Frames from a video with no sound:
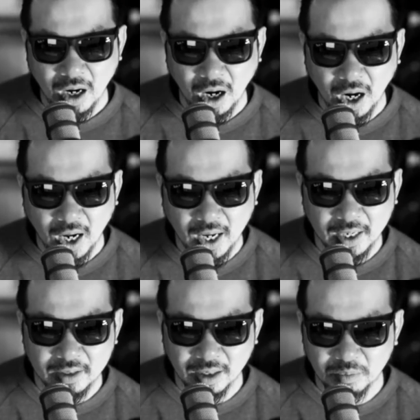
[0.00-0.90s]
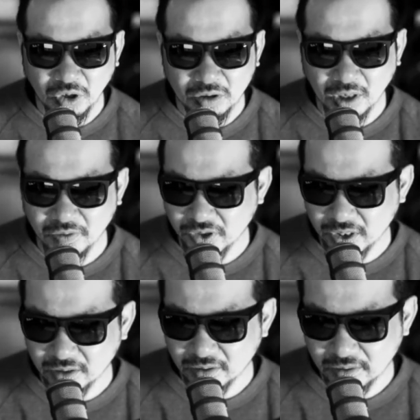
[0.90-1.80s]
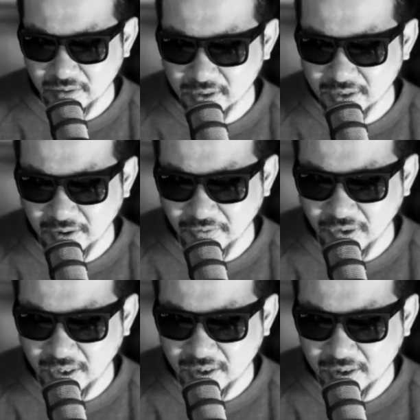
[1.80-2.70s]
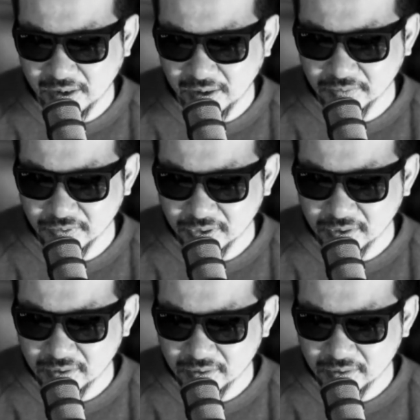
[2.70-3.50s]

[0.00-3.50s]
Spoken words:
I end up not loving the stuff that he loves,